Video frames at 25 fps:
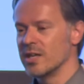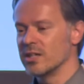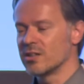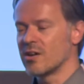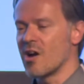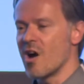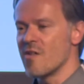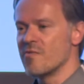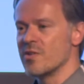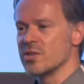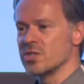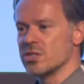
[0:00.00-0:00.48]

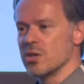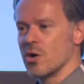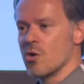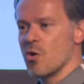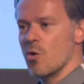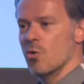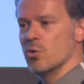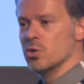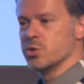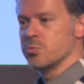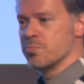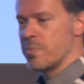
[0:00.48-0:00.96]
covers the
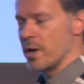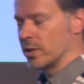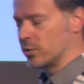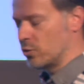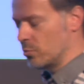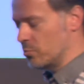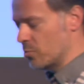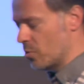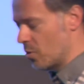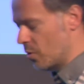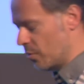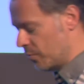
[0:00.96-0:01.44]
whole
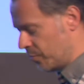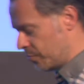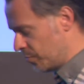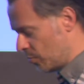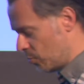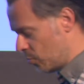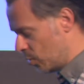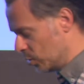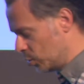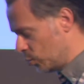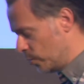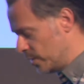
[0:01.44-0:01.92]
spectrum of
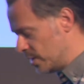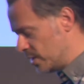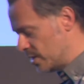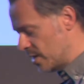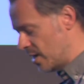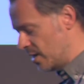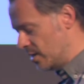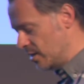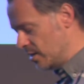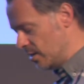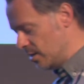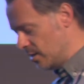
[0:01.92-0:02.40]
what we
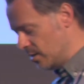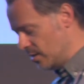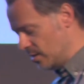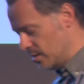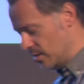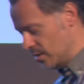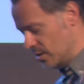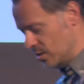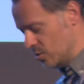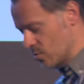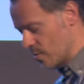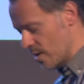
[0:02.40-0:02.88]
say in
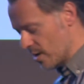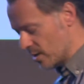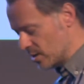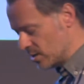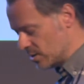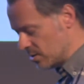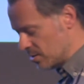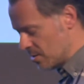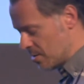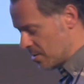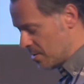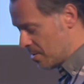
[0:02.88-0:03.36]

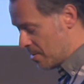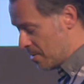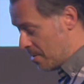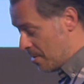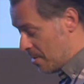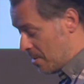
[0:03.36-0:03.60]
UX.